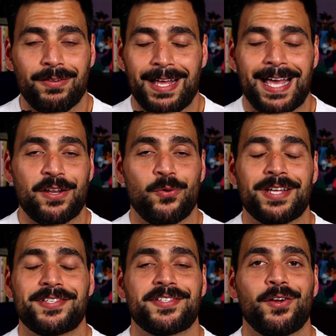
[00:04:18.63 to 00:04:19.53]
Like, I don't
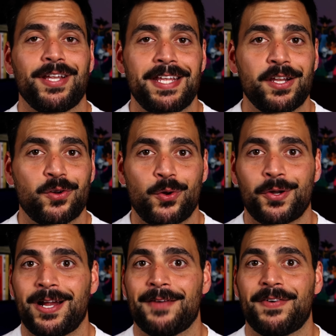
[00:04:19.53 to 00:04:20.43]
necessarily need a
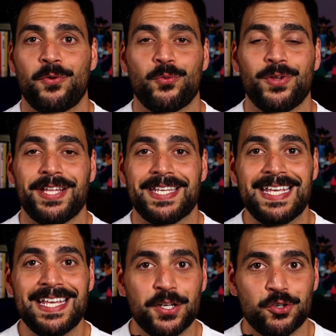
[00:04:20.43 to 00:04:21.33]
chronograph. I don't really
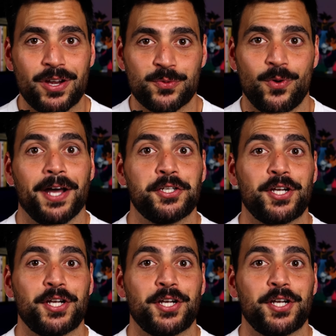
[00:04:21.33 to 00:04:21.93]
need a dress watch.